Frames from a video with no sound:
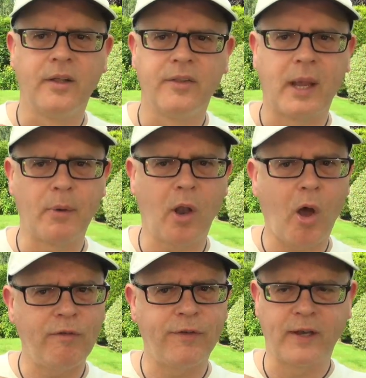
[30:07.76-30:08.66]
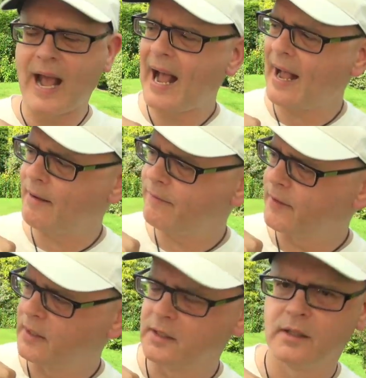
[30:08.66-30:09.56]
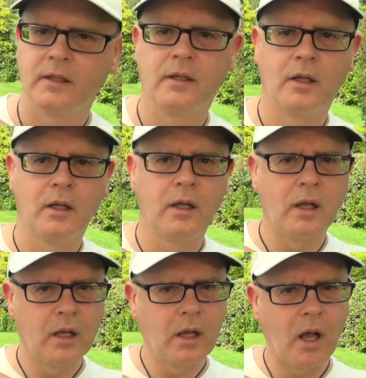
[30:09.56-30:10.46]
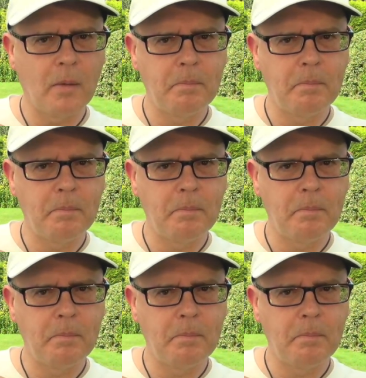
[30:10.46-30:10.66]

They will often have a